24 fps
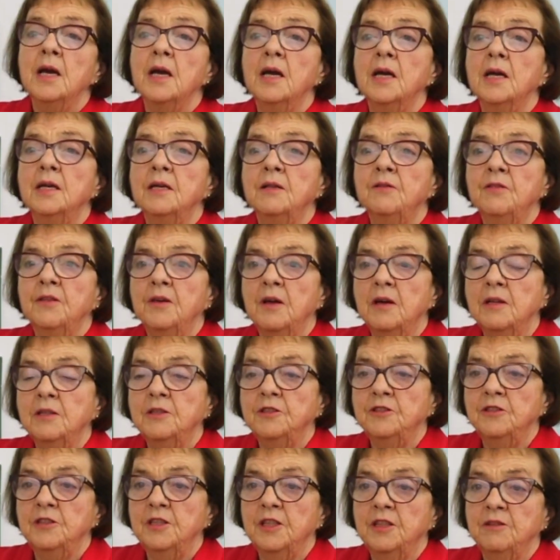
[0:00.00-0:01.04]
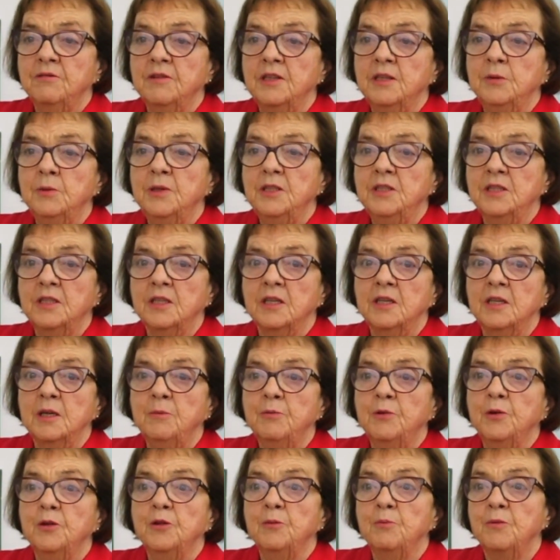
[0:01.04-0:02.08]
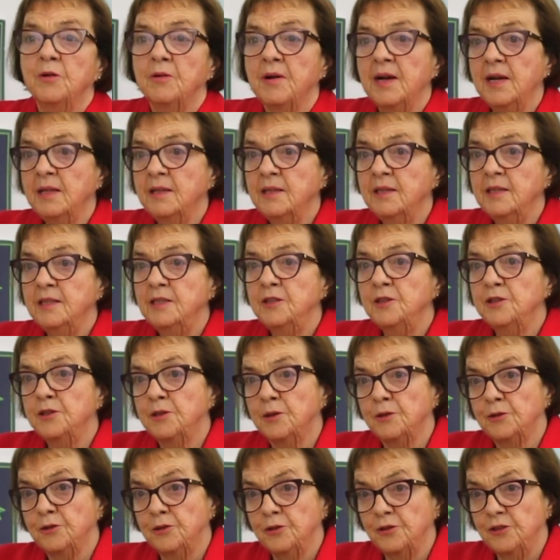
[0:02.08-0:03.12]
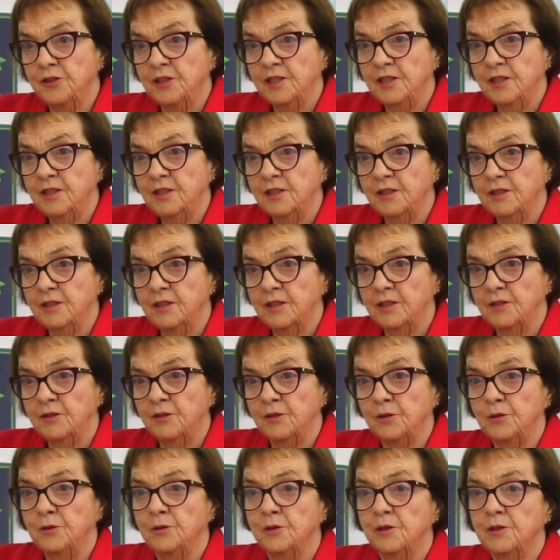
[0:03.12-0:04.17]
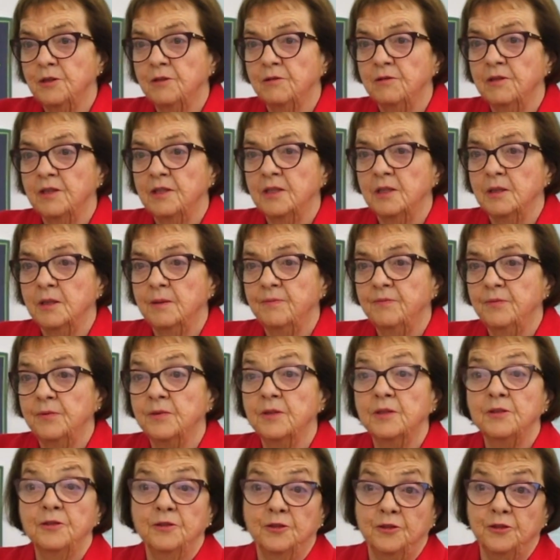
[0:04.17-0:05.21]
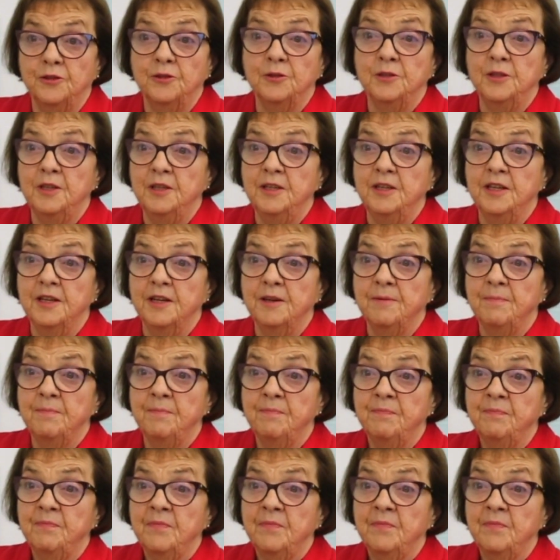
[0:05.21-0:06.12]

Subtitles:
and in Theology 3, we study both morality and social justice as the core curriculum for junior year.